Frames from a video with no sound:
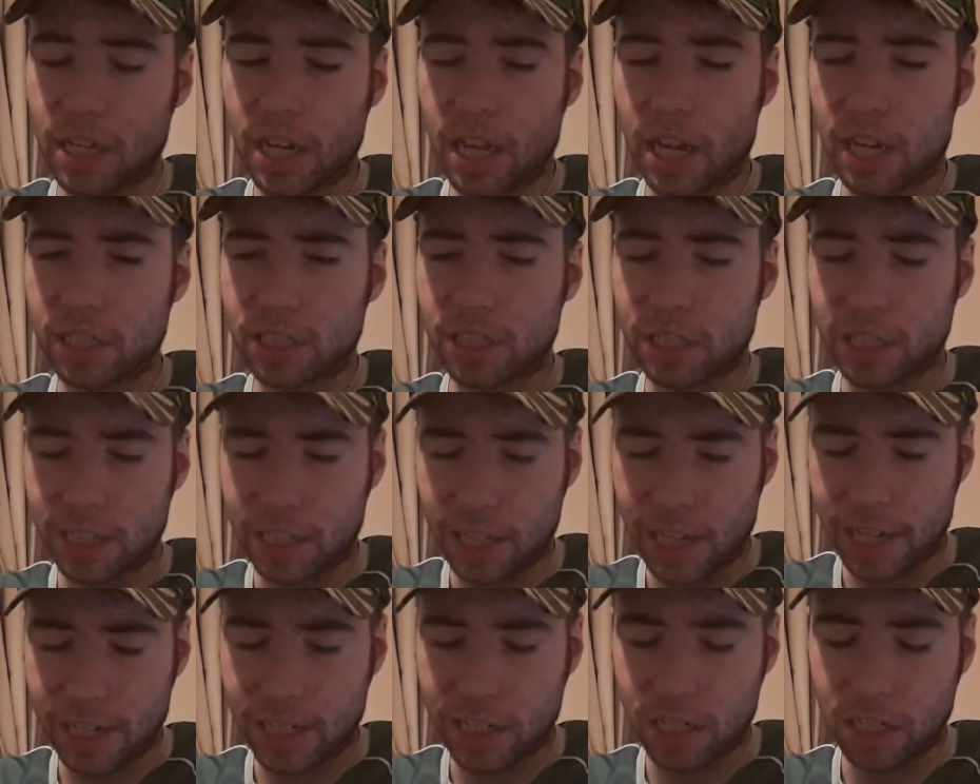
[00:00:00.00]
as she
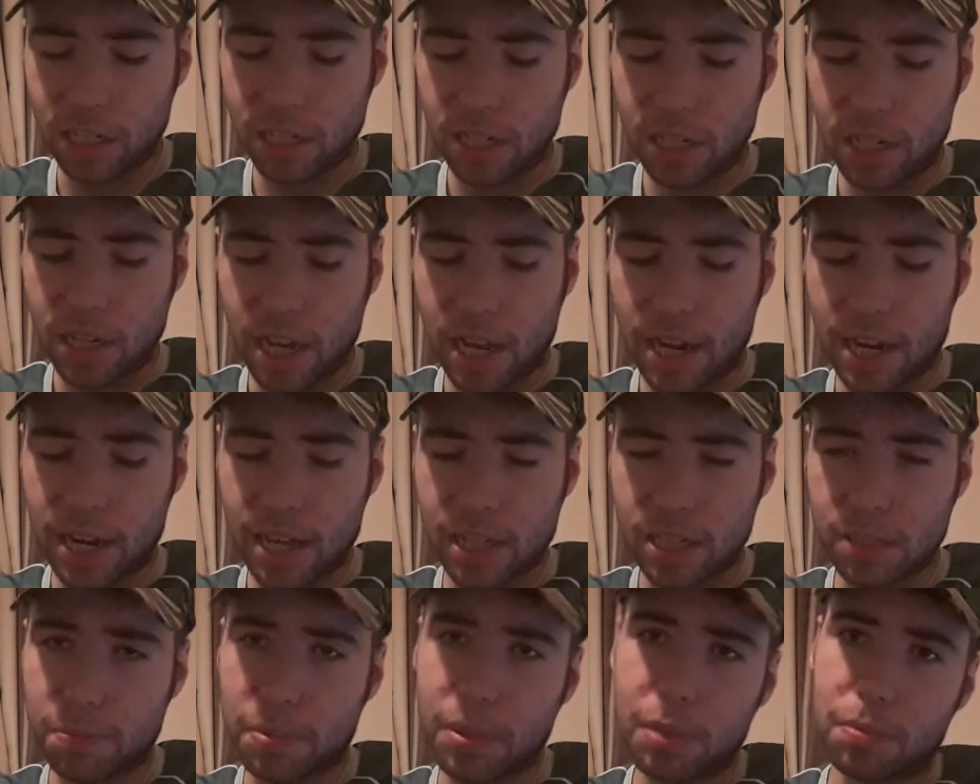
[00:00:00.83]
did
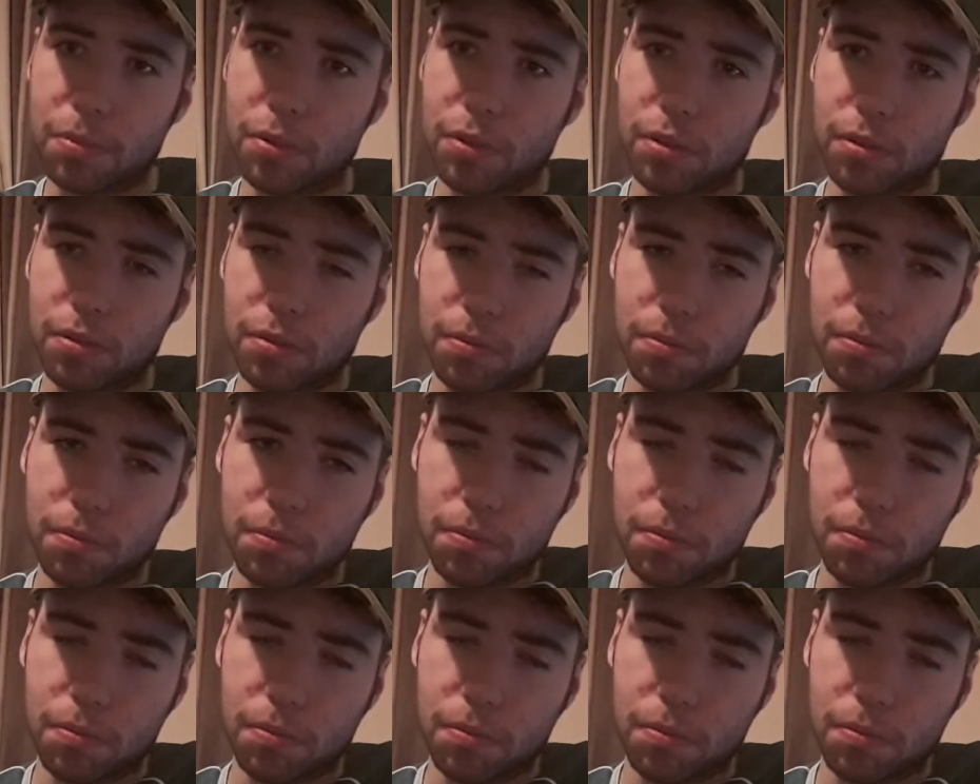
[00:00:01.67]
unless people